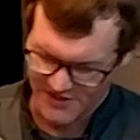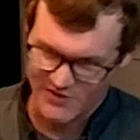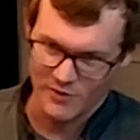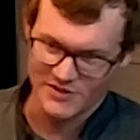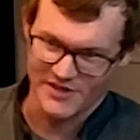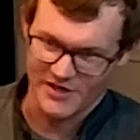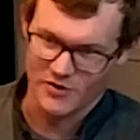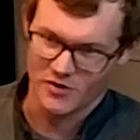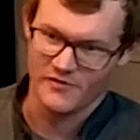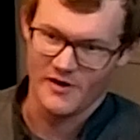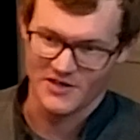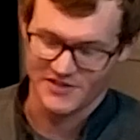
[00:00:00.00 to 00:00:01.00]
This was a
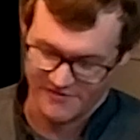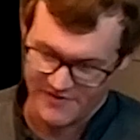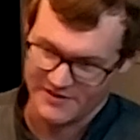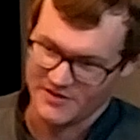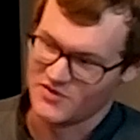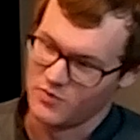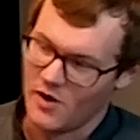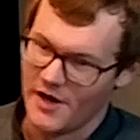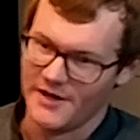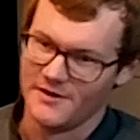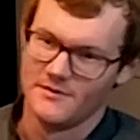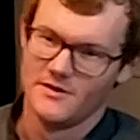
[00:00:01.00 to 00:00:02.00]
coronavirus that affected
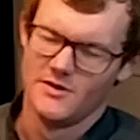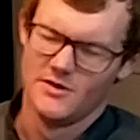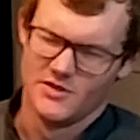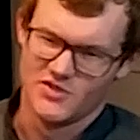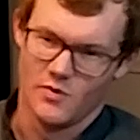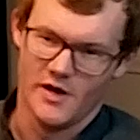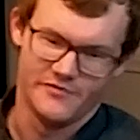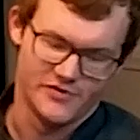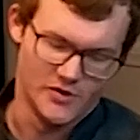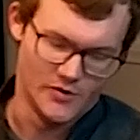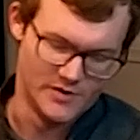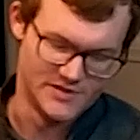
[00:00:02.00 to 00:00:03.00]
swine. Swine
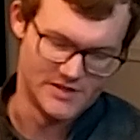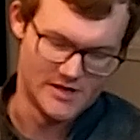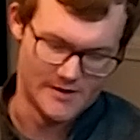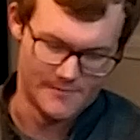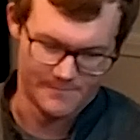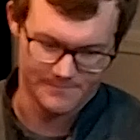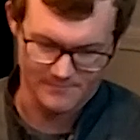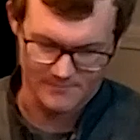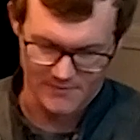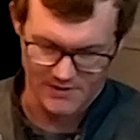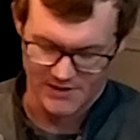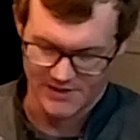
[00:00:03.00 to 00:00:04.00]
flu is an
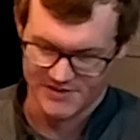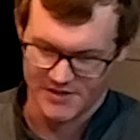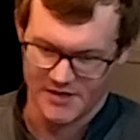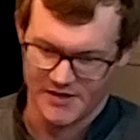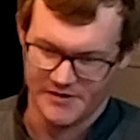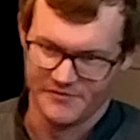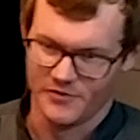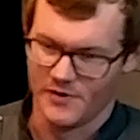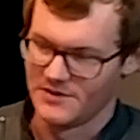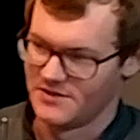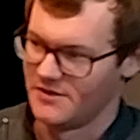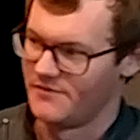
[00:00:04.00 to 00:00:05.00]

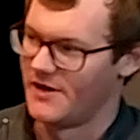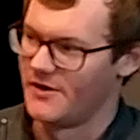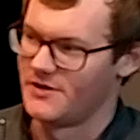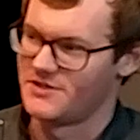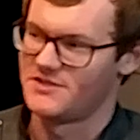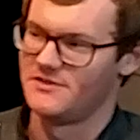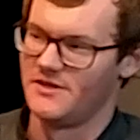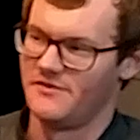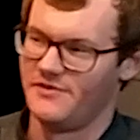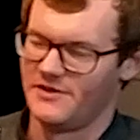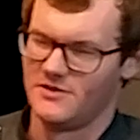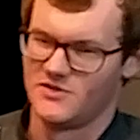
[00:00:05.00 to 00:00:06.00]
influenza virus
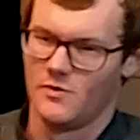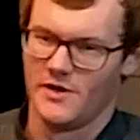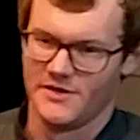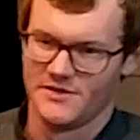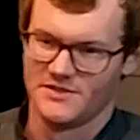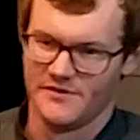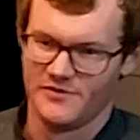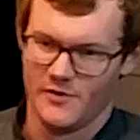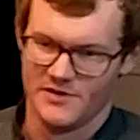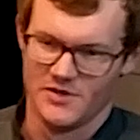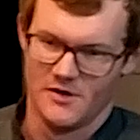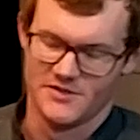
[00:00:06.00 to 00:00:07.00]
that affected swine, because
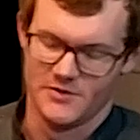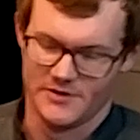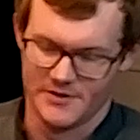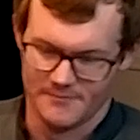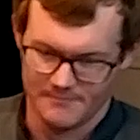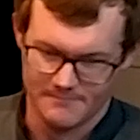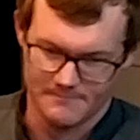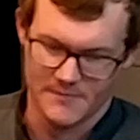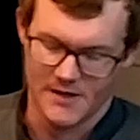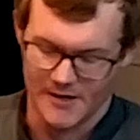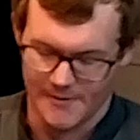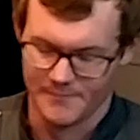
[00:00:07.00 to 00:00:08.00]
influenza also can
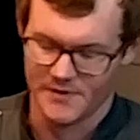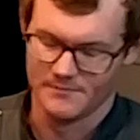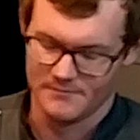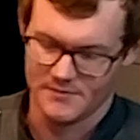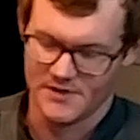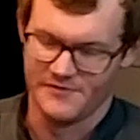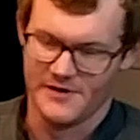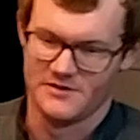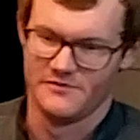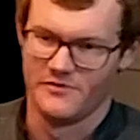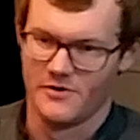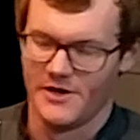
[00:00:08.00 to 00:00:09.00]

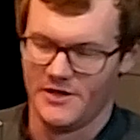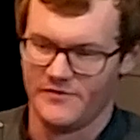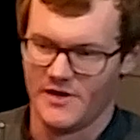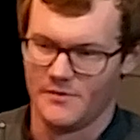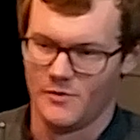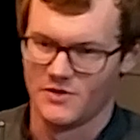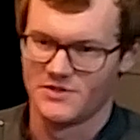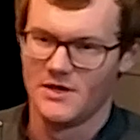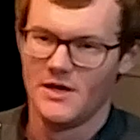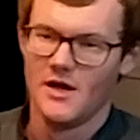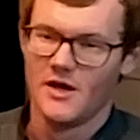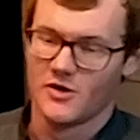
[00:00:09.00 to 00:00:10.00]
affect a variety of
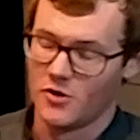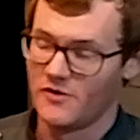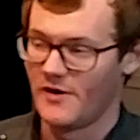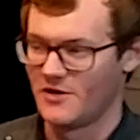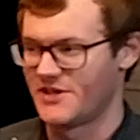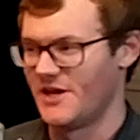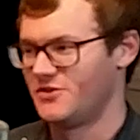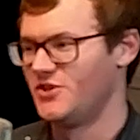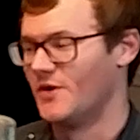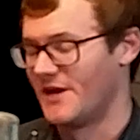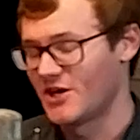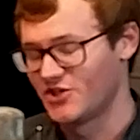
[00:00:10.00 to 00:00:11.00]
animals. Coronavirus can
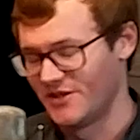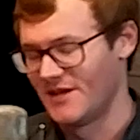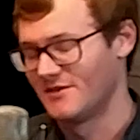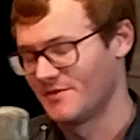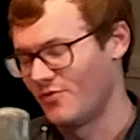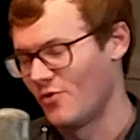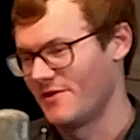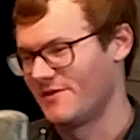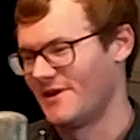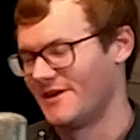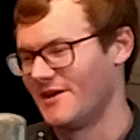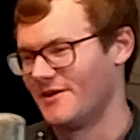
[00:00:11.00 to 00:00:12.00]
too. And actually, that was a
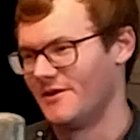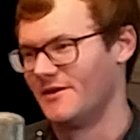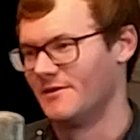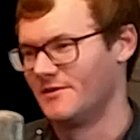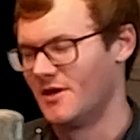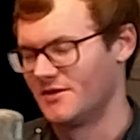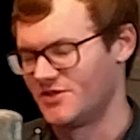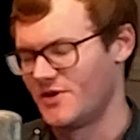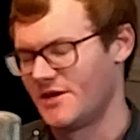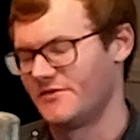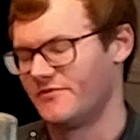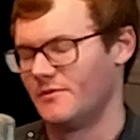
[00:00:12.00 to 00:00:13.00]
point that I kind of got
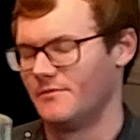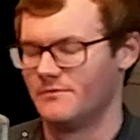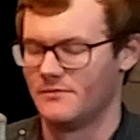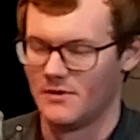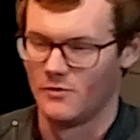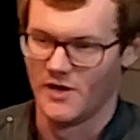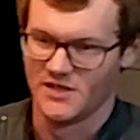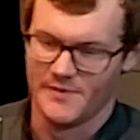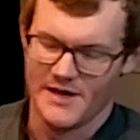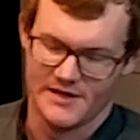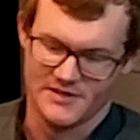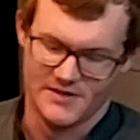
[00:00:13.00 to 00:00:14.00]
distracted from a
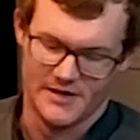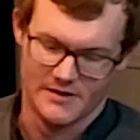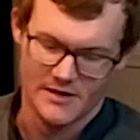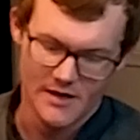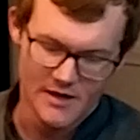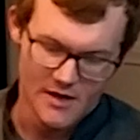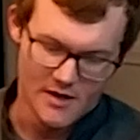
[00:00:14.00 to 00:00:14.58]
ways back, is that